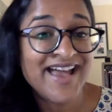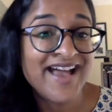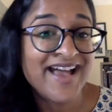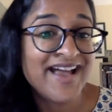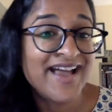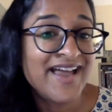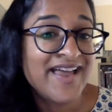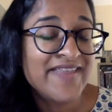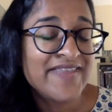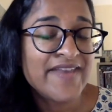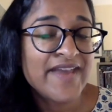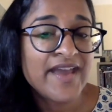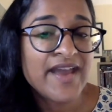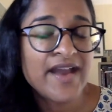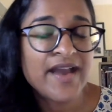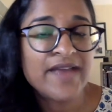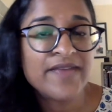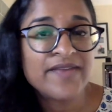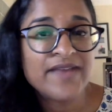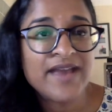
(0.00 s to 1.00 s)
Yeah, they
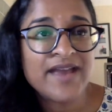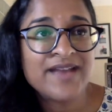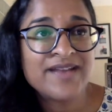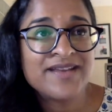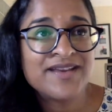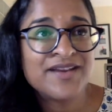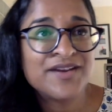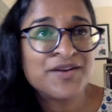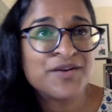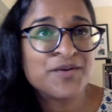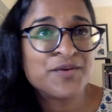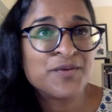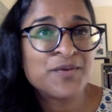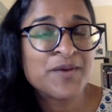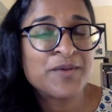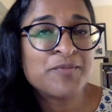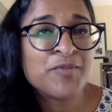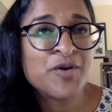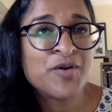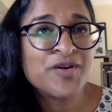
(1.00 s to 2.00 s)
and and you know
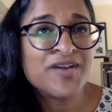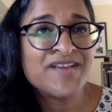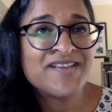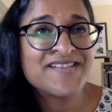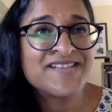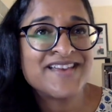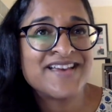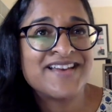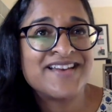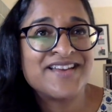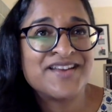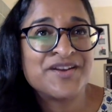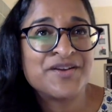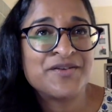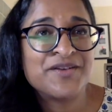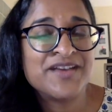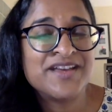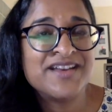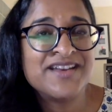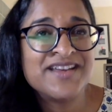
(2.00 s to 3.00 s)
when Modi said, you
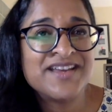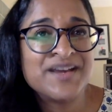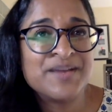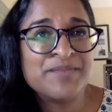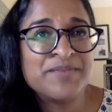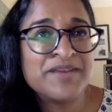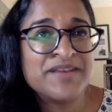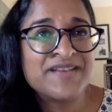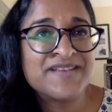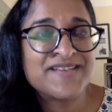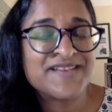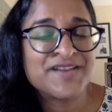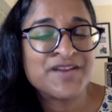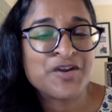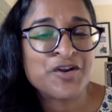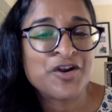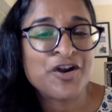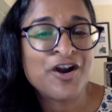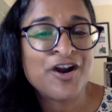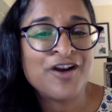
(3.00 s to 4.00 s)
know, India beats
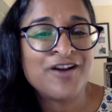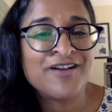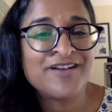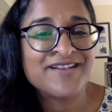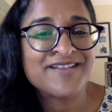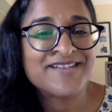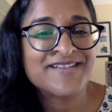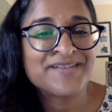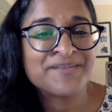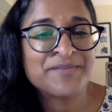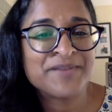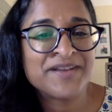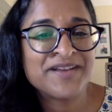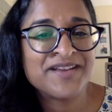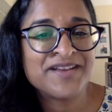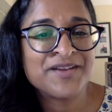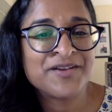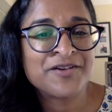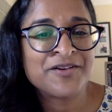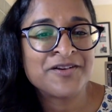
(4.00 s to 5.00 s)
in your hearts,
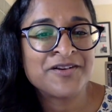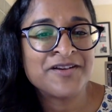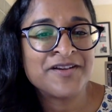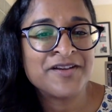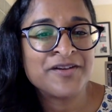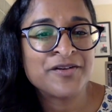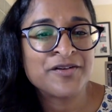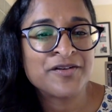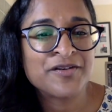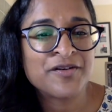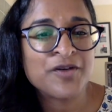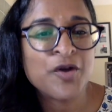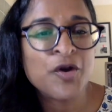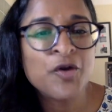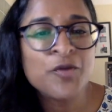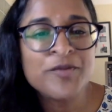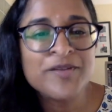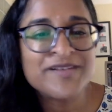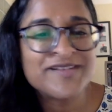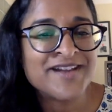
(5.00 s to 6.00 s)
but your your
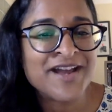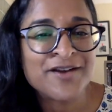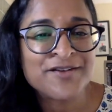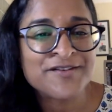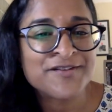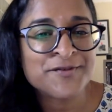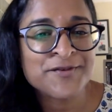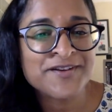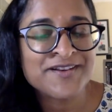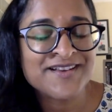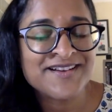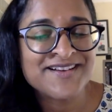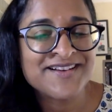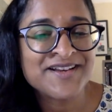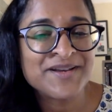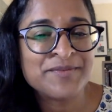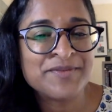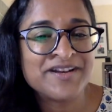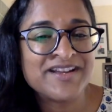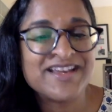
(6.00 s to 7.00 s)
home is now Sri
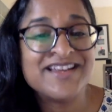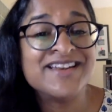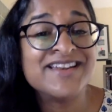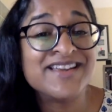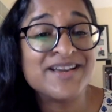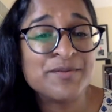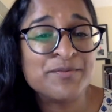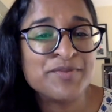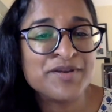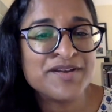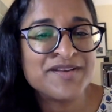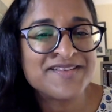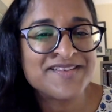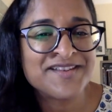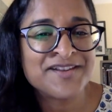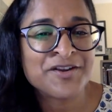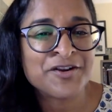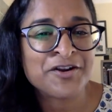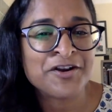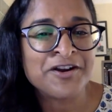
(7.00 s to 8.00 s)
Lanka, but India
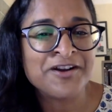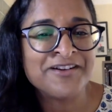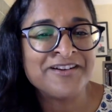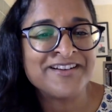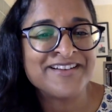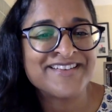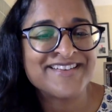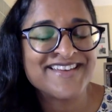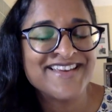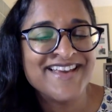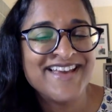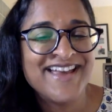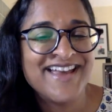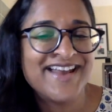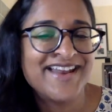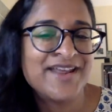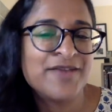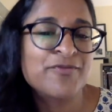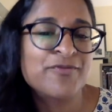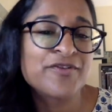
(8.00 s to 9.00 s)
beats in your hearts,
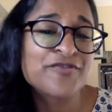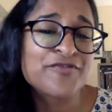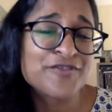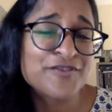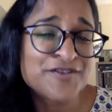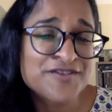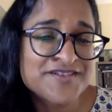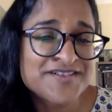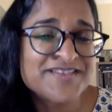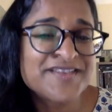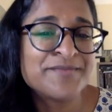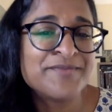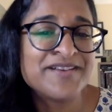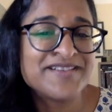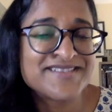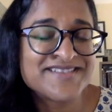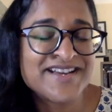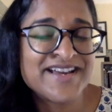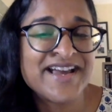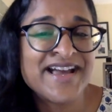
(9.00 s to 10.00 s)
and he referred to them
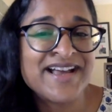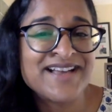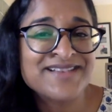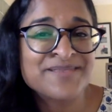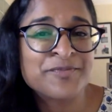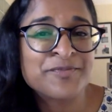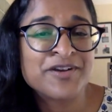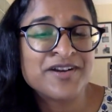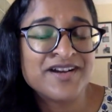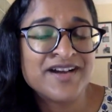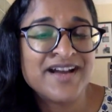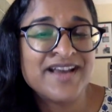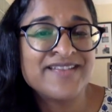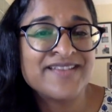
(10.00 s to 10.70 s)
as diaspora.